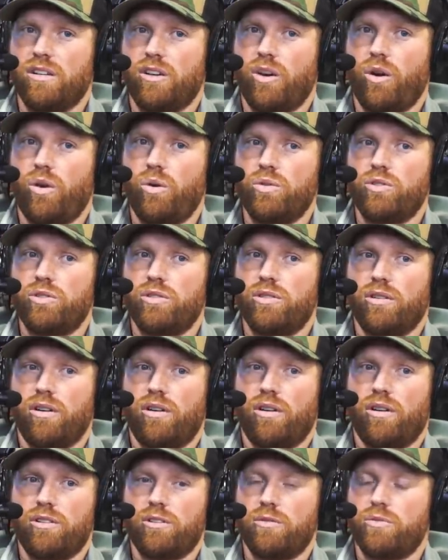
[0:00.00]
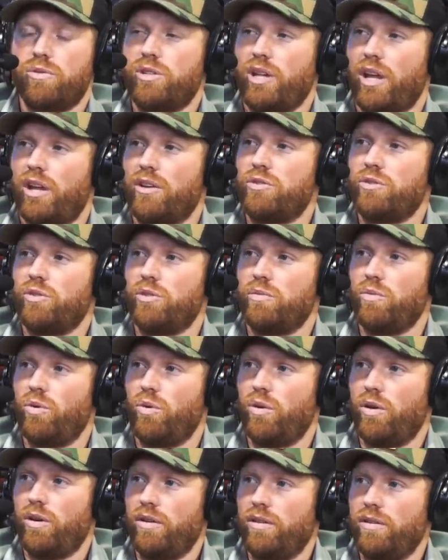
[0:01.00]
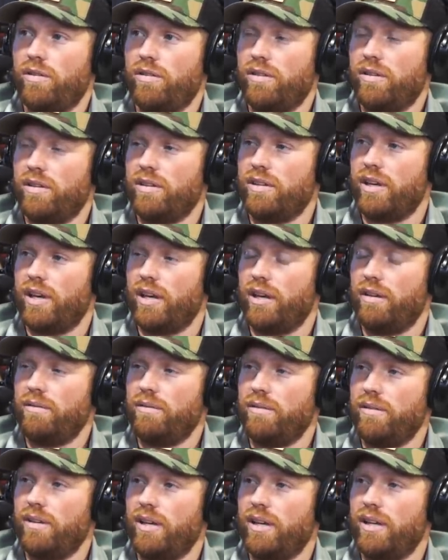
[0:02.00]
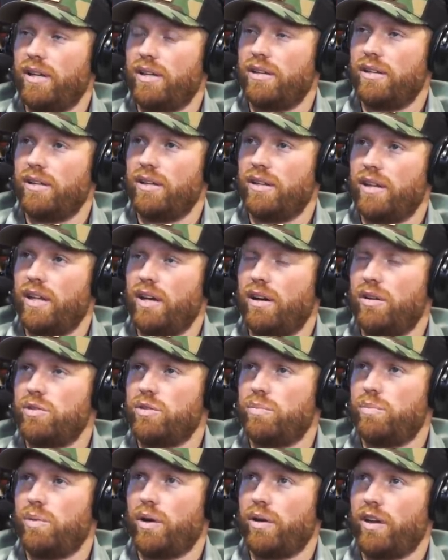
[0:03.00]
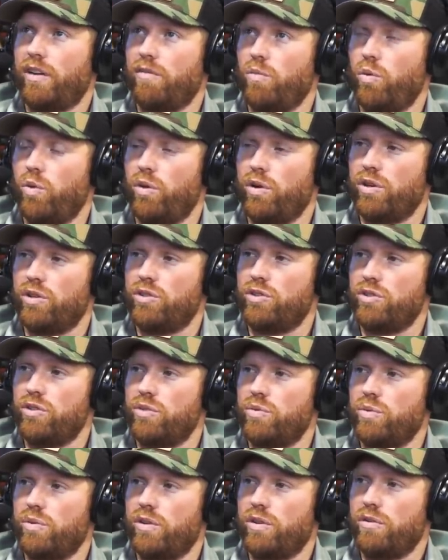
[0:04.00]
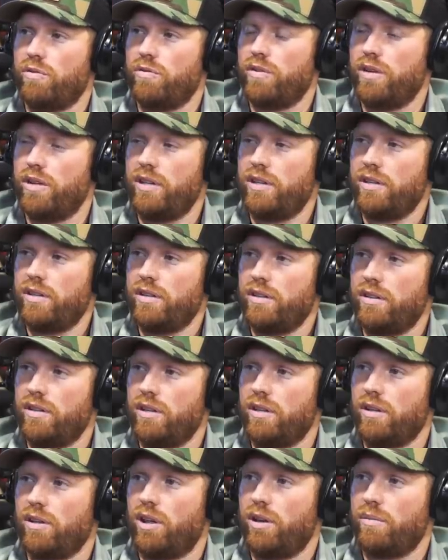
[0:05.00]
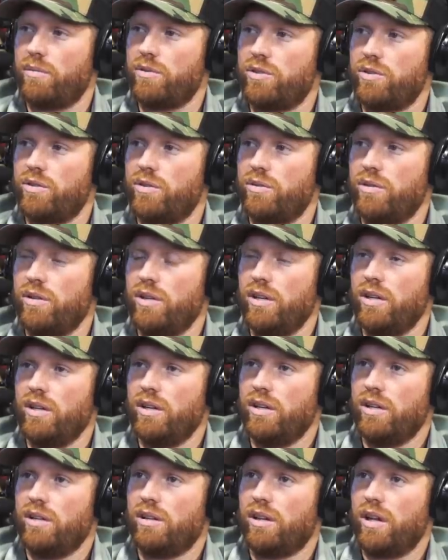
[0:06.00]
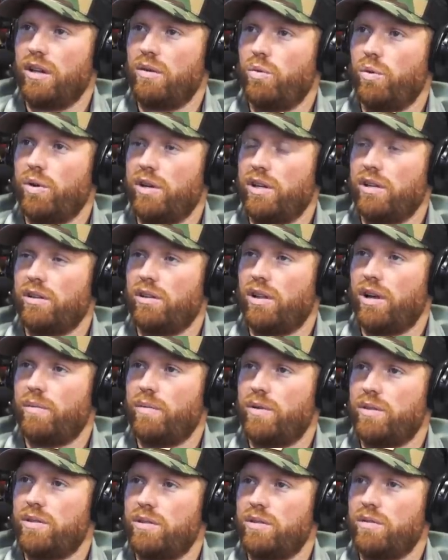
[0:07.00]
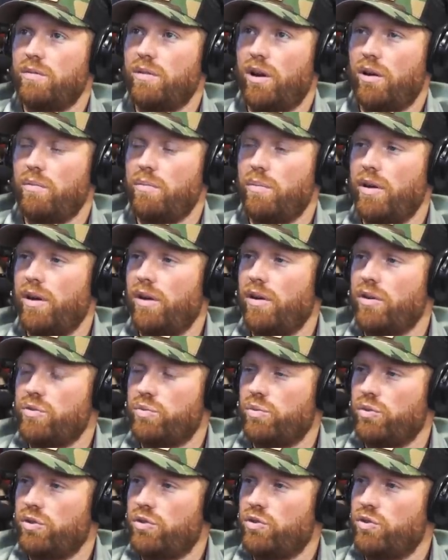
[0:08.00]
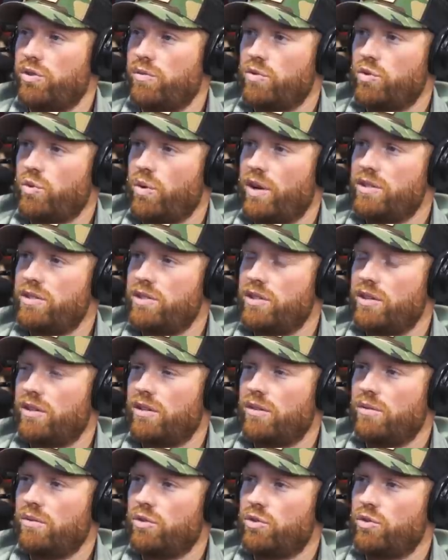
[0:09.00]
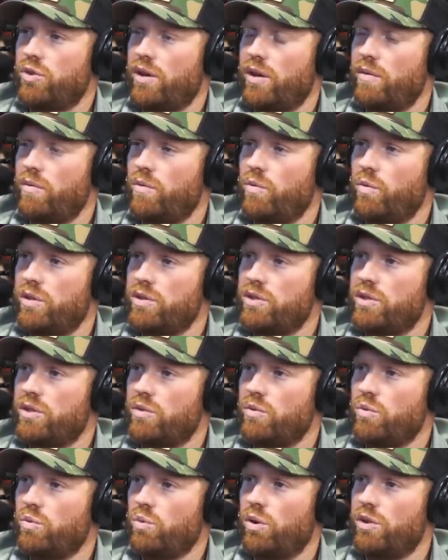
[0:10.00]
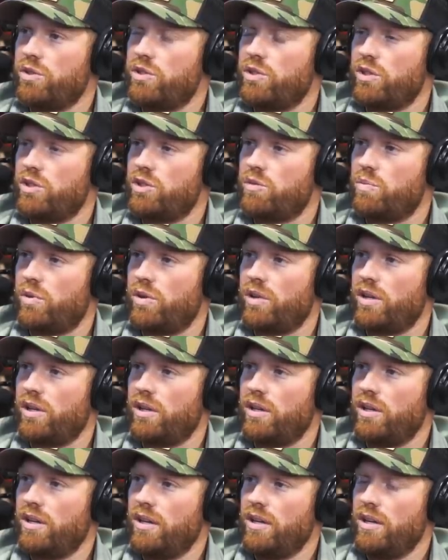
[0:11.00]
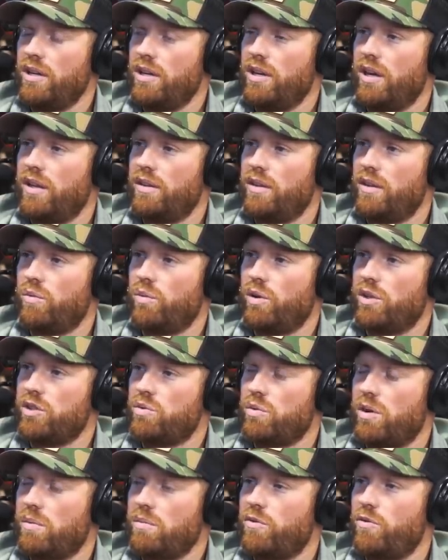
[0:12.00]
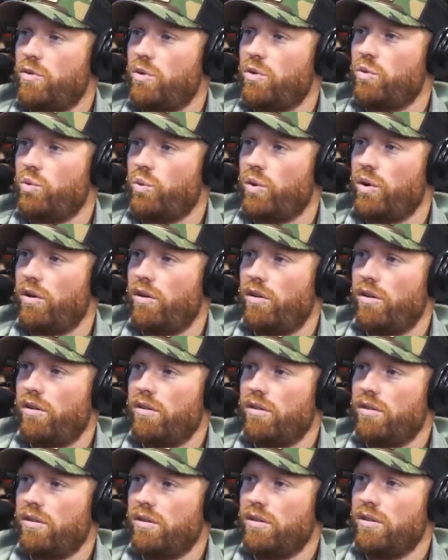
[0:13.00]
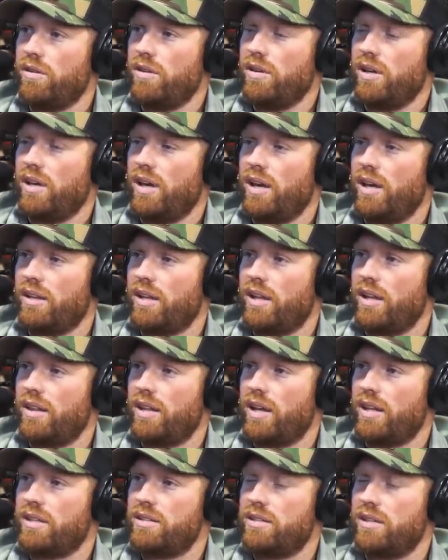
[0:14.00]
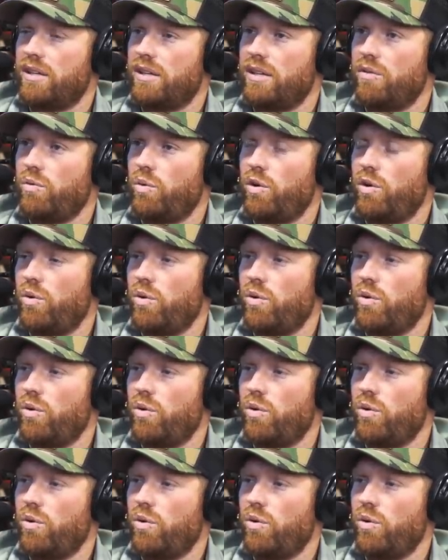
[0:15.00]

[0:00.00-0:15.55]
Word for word: goats are substantially more. Okay. Yeah and uh, they also probably have more issues with their feet than mm-hmm. llamas do. Like working llamas, our males will trim twice a year. We'll try it oh, once, oh, that's in, it. once in the spring and then once right before winter. And, nice. and that's okay. it. And we're